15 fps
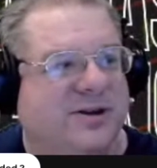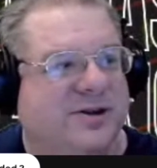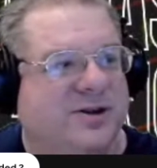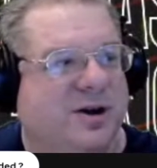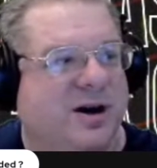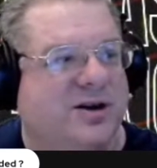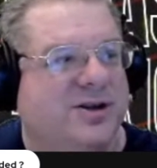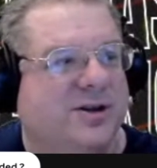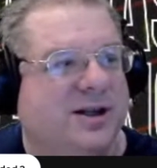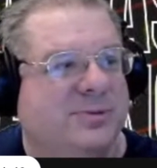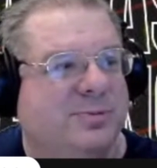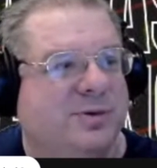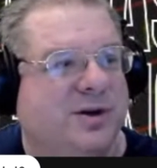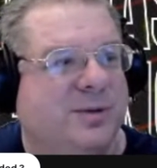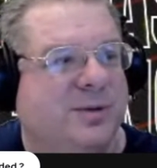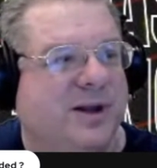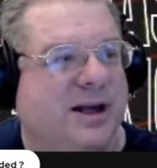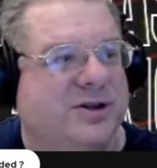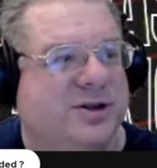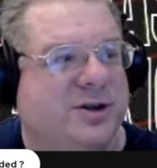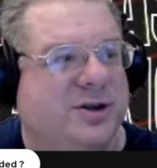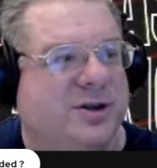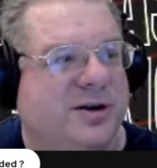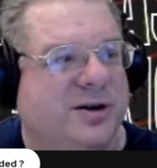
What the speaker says: So let's put up that chart.